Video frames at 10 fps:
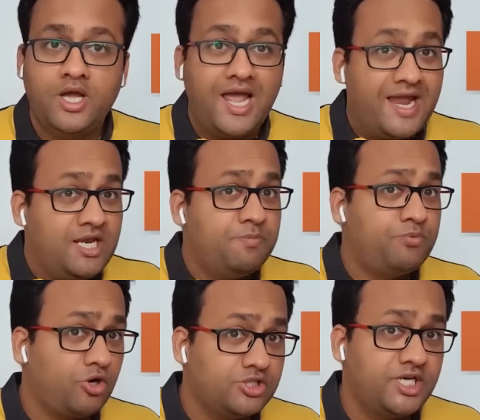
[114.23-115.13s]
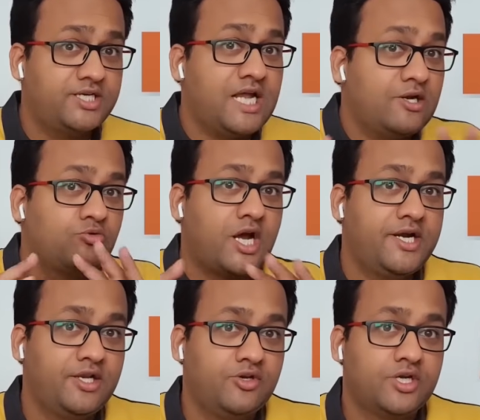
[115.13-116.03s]
Any project that you
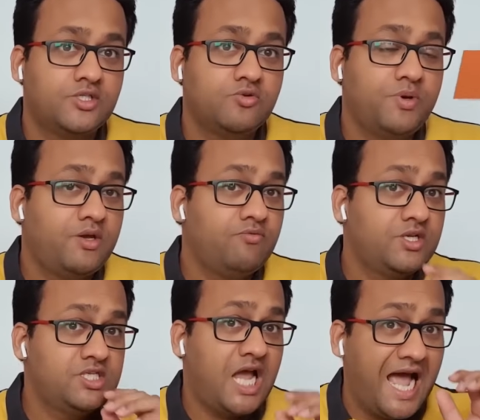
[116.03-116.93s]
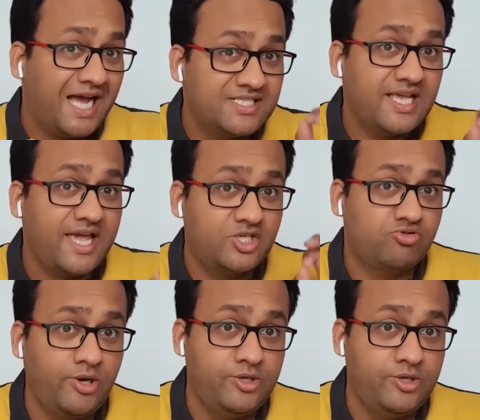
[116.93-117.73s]
write in your resume which has actual